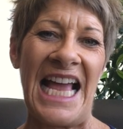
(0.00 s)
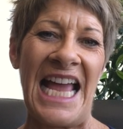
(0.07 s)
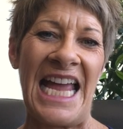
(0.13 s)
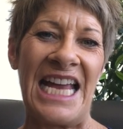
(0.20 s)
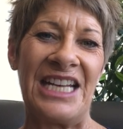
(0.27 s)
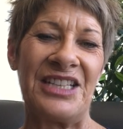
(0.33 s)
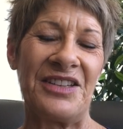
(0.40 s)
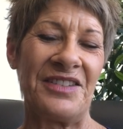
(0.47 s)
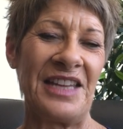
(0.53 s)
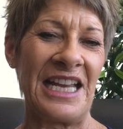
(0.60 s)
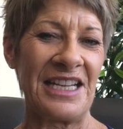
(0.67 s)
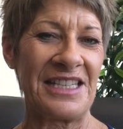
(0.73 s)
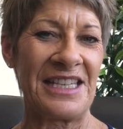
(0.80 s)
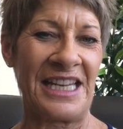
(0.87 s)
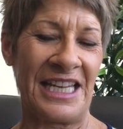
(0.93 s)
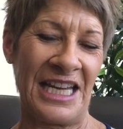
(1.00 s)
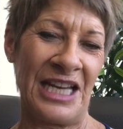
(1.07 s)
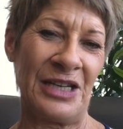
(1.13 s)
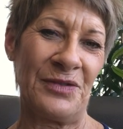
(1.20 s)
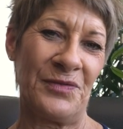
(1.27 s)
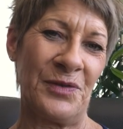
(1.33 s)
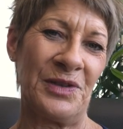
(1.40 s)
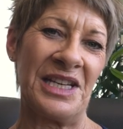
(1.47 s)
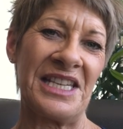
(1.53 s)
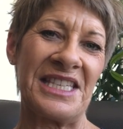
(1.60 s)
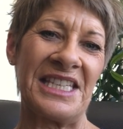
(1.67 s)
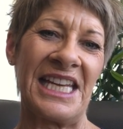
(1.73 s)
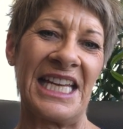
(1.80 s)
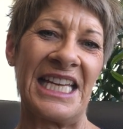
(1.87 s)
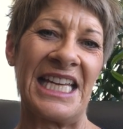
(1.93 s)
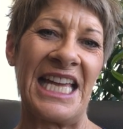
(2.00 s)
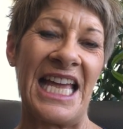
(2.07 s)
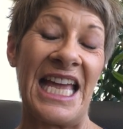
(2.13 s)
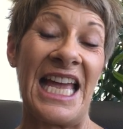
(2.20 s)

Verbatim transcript: And thanks again for listening,